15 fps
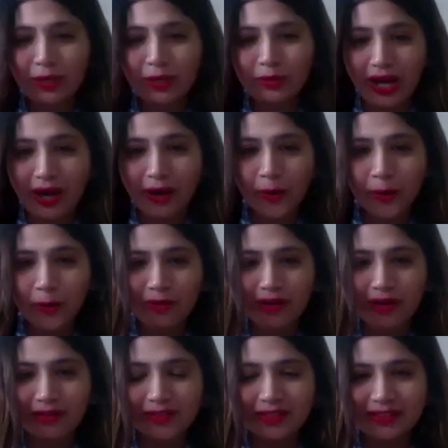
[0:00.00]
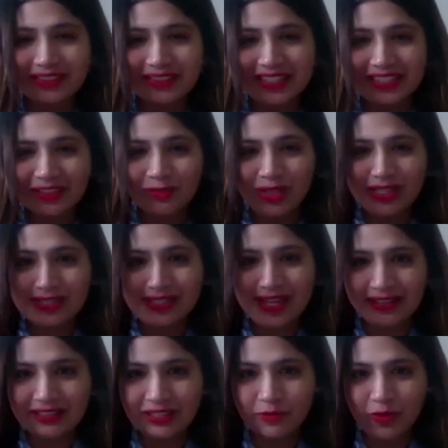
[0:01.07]
about how creatively
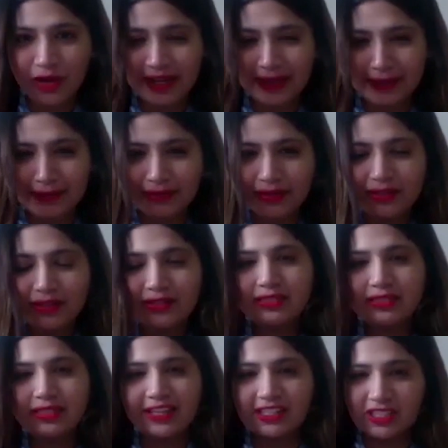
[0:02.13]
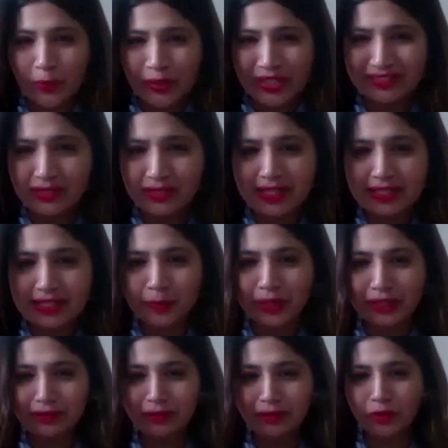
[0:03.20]
satisfying this experience has
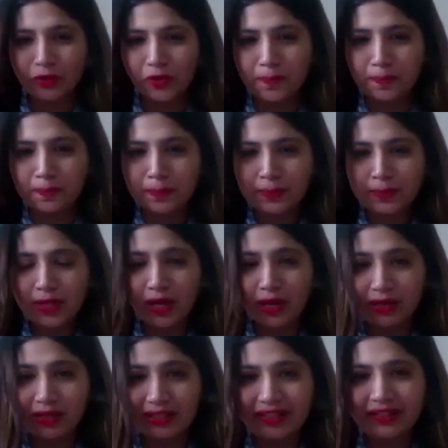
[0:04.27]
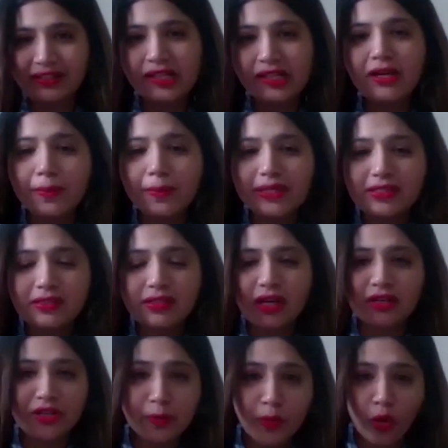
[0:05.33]
been, you know, creating amidst
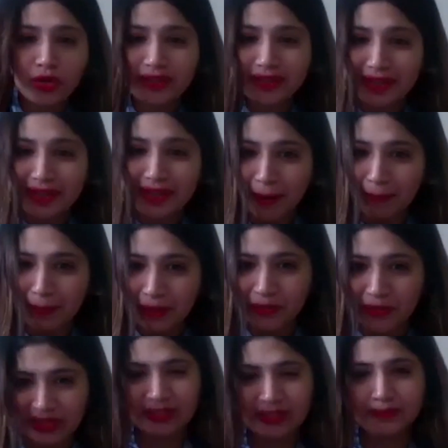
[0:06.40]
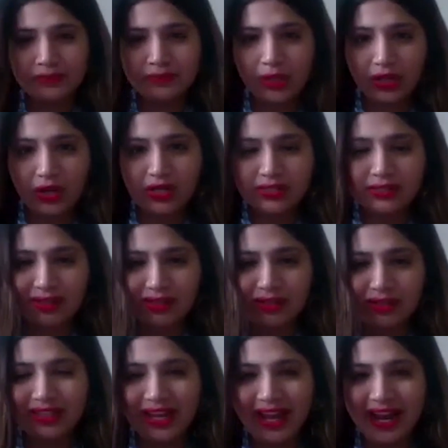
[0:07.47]
remote captivity. Because
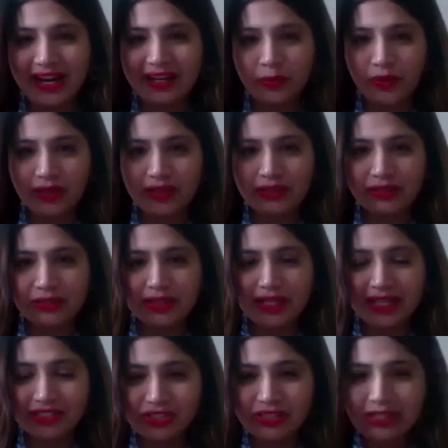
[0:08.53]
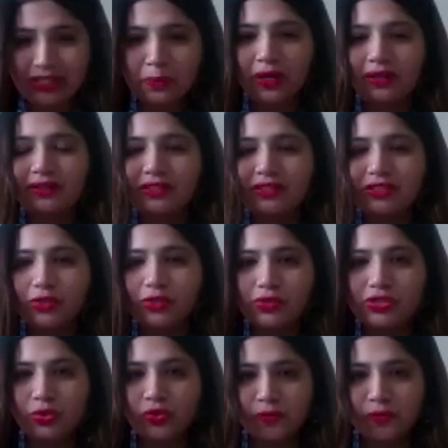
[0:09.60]
the ad world, the agency world is used
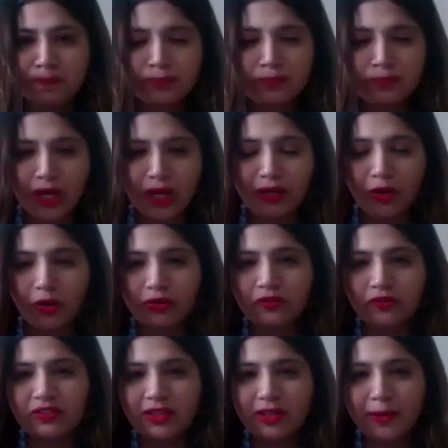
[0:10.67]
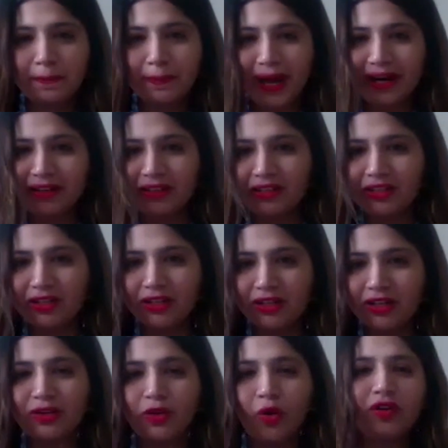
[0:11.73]
to a lot of banter,
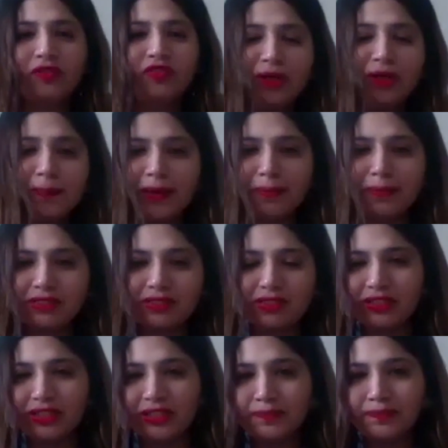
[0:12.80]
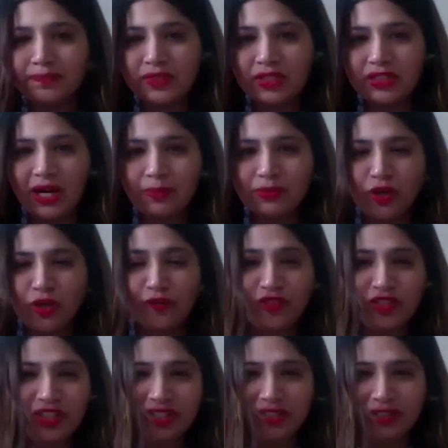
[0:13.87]
a lot of team chemistry, cups of
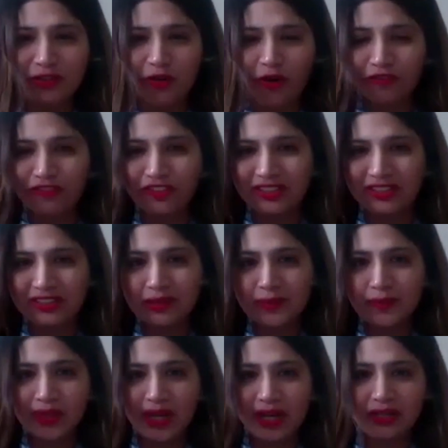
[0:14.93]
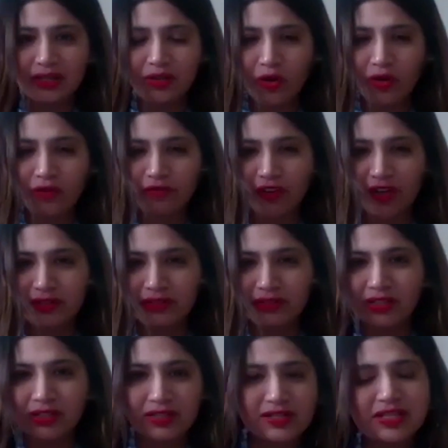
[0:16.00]
tea and coffee, sure and a lot of fun
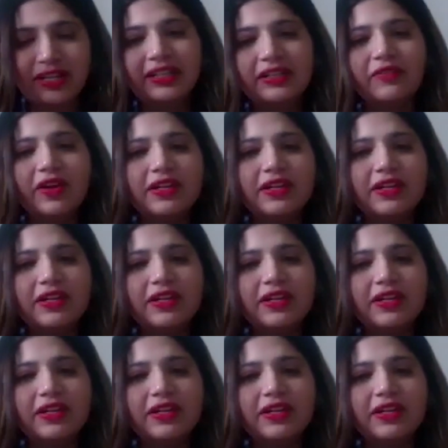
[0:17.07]
creating